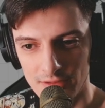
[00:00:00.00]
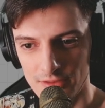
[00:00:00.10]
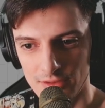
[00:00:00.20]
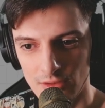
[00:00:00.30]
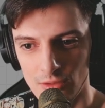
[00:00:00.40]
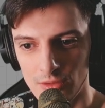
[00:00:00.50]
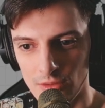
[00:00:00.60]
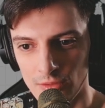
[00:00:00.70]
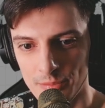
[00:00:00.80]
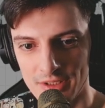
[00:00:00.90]
It's Korg
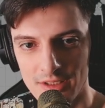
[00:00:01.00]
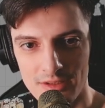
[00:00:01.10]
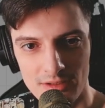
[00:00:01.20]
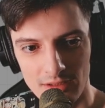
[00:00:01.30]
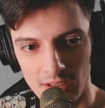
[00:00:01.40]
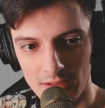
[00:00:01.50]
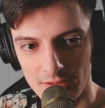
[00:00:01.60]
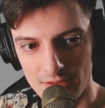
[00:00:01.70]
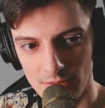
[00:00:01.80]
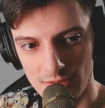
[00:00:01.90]
Op6, and it
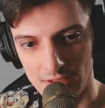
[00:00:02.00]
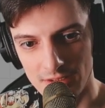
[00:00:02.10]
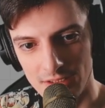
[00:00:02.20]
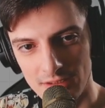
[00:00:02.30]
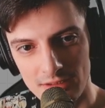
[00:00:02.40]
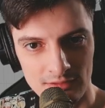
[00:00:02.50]
sounds like that.